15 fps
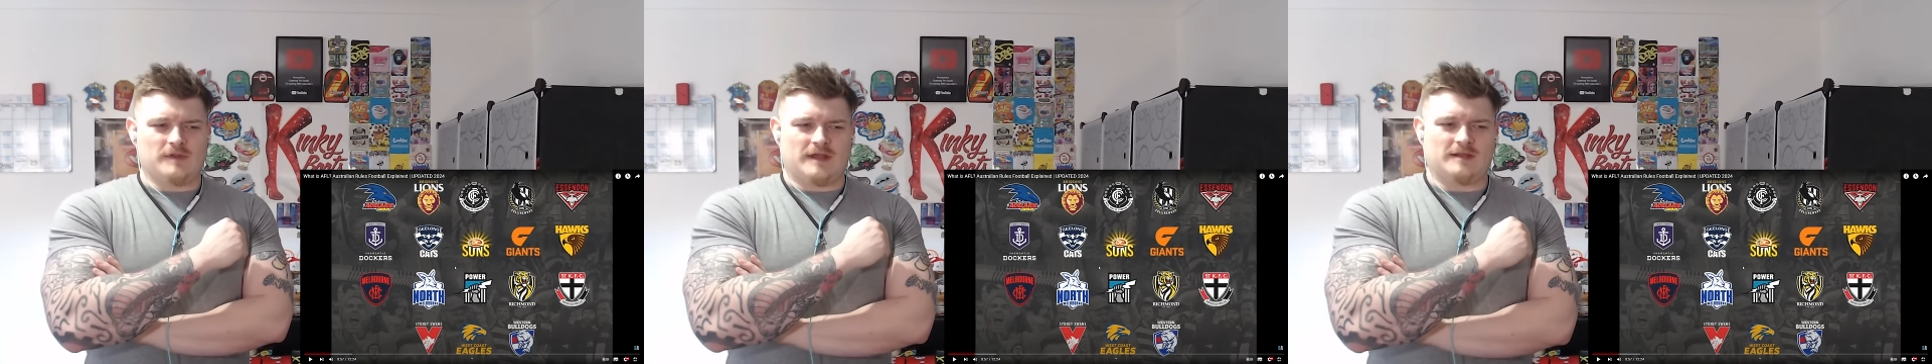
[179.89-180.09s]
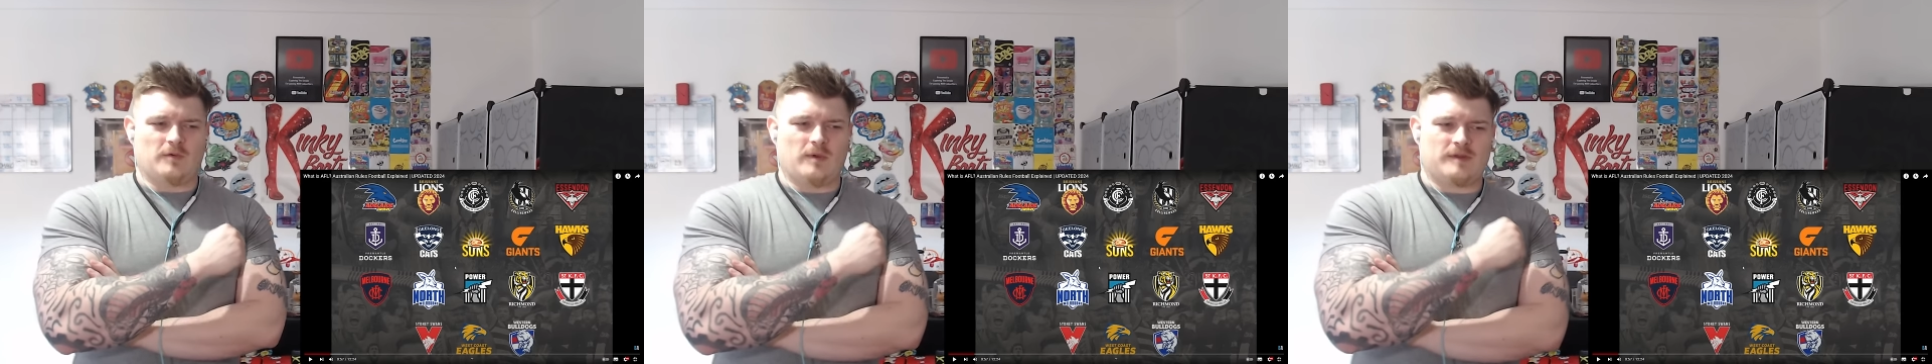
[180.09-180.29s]

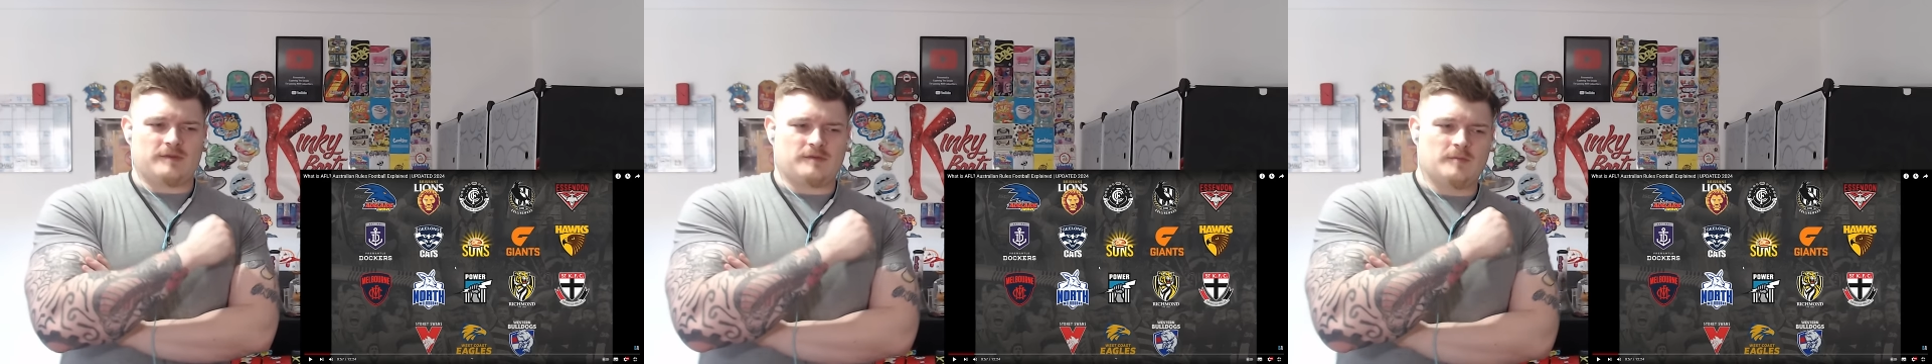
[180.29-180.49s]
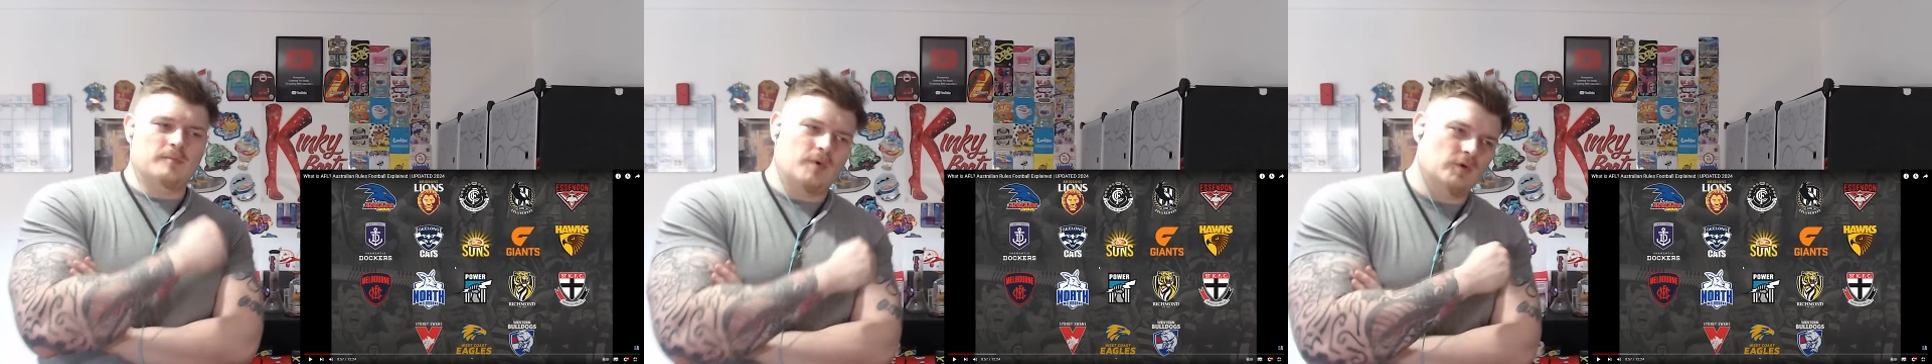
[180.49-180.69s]
and the
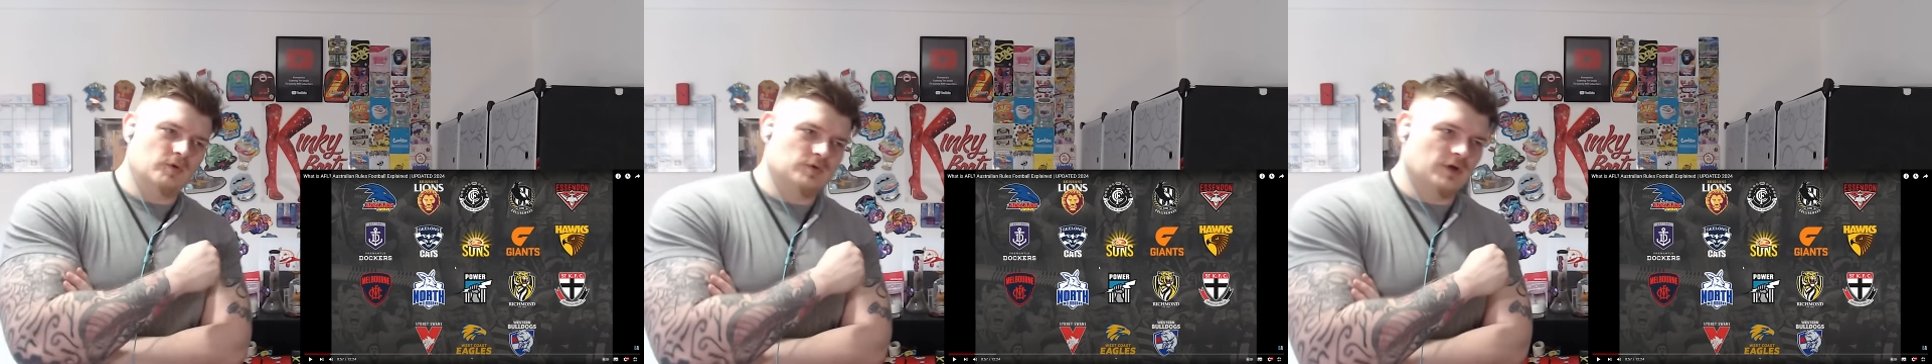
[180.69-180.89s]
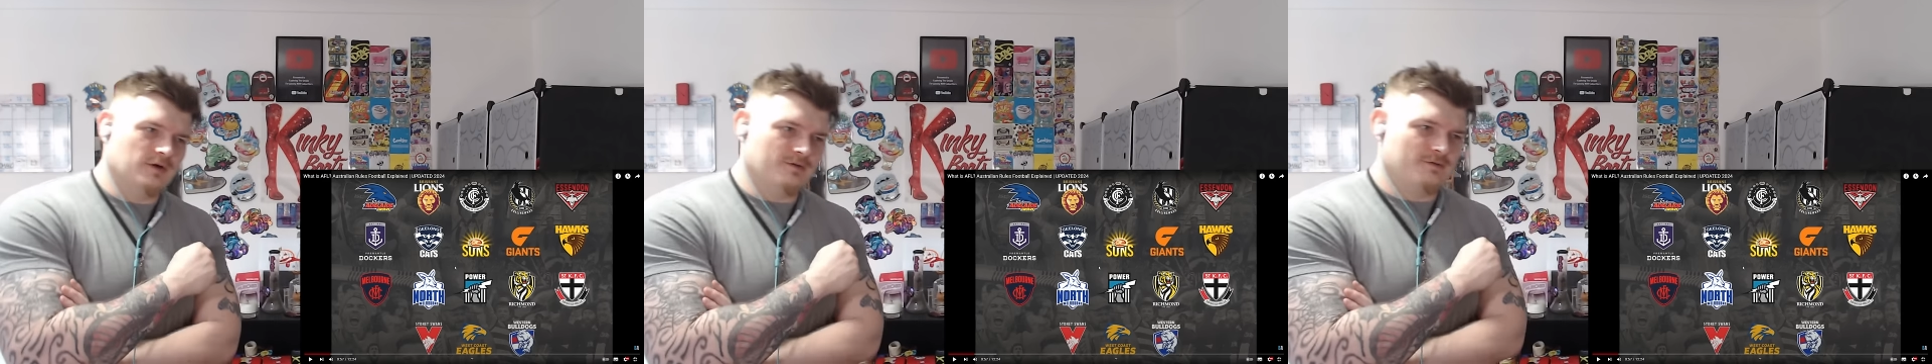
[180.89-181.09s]
Western
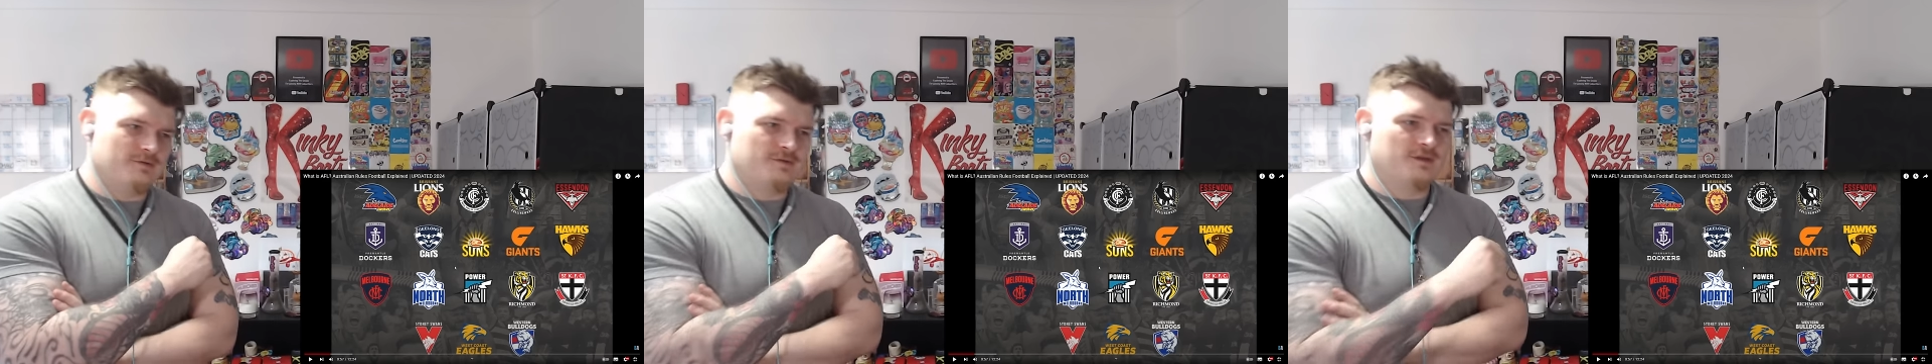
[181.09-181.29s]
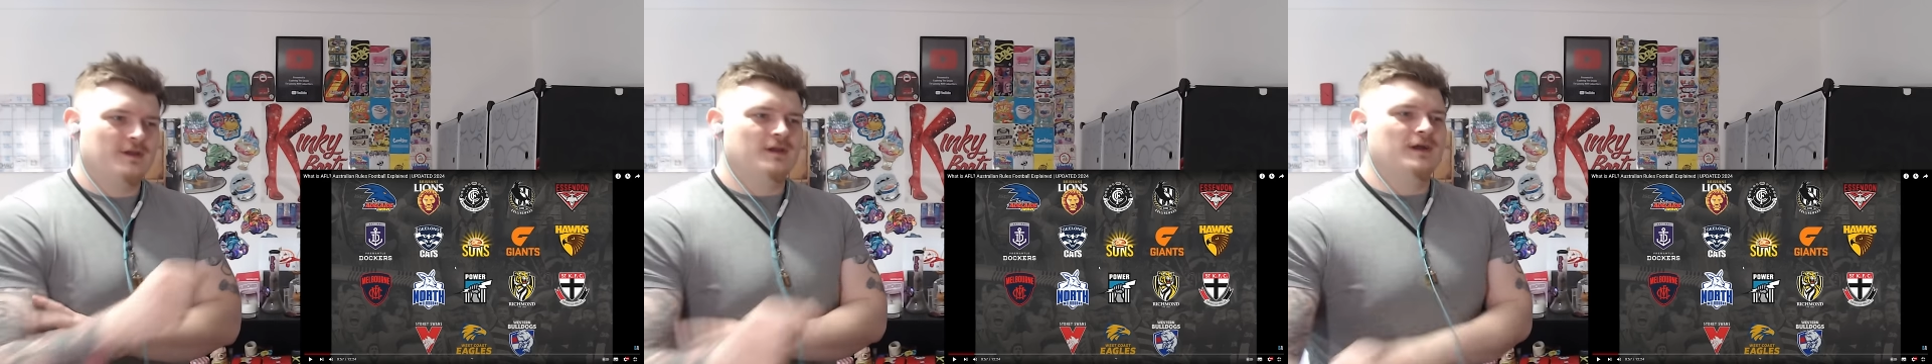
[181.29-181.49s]

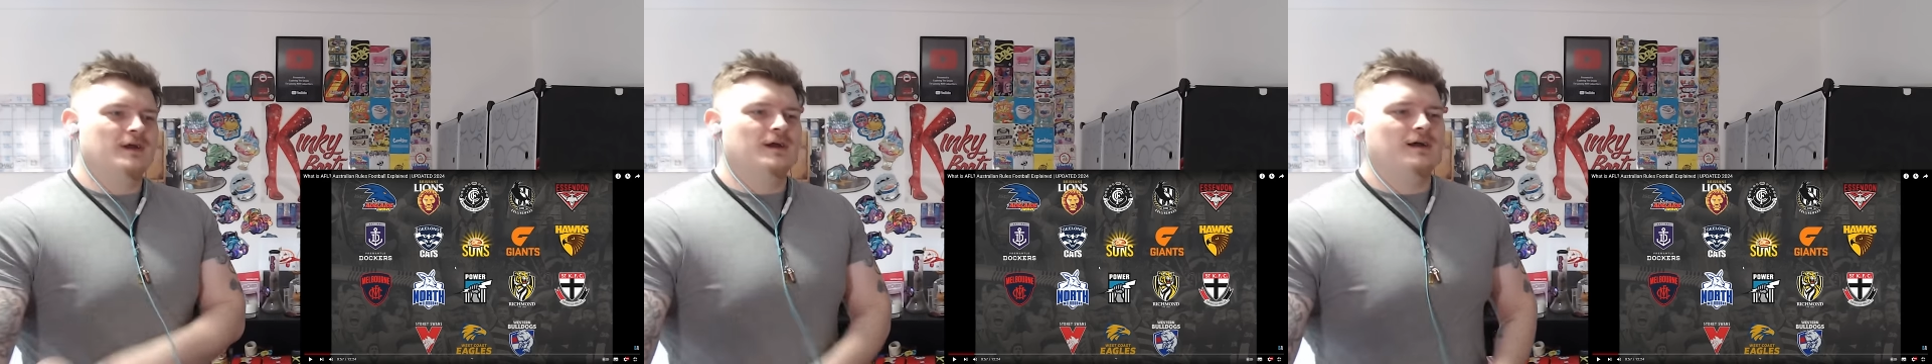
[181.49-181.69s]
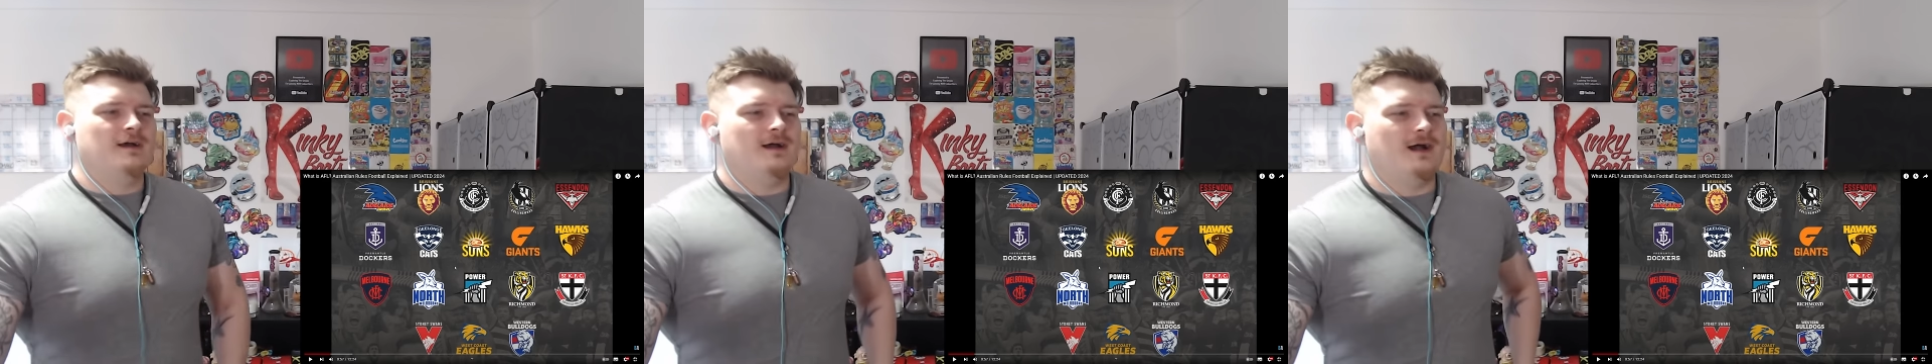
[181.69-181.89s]
Bulldogs.
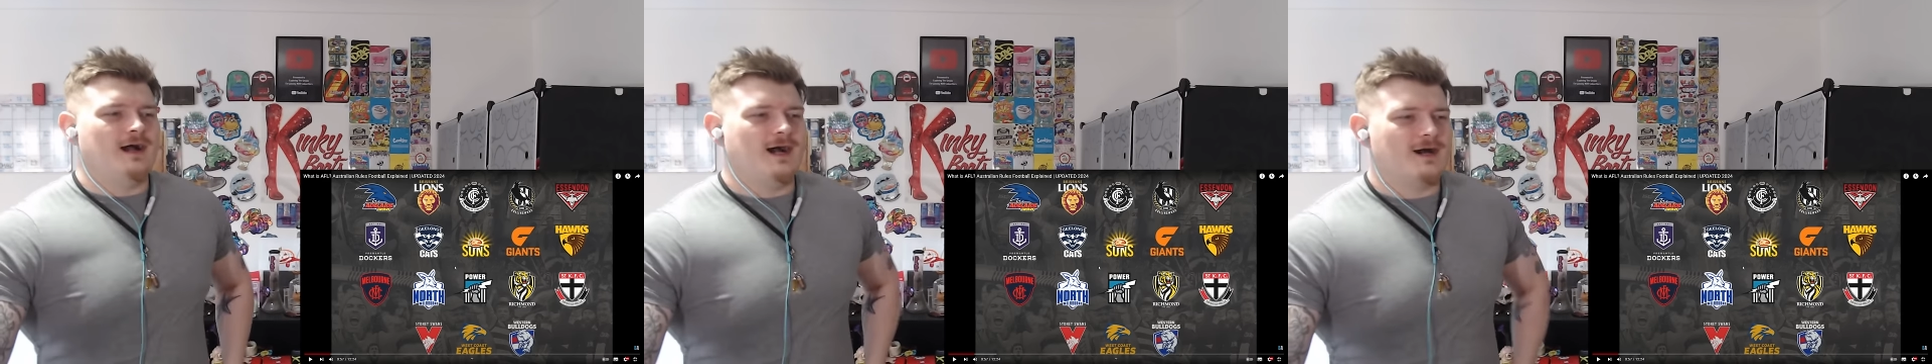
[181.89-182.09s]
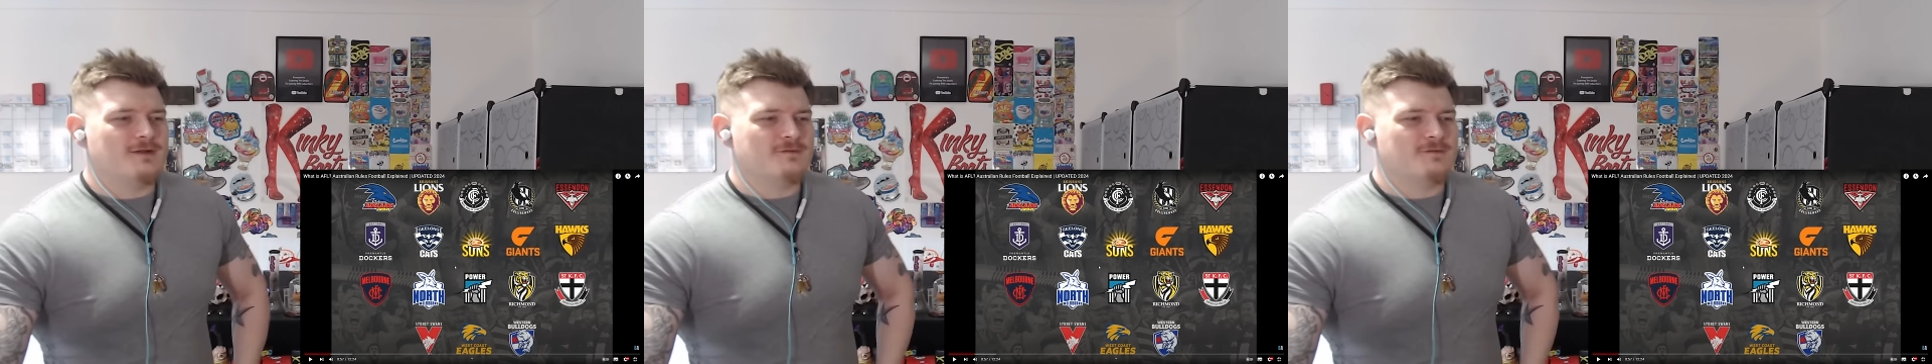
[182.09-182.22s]
Are the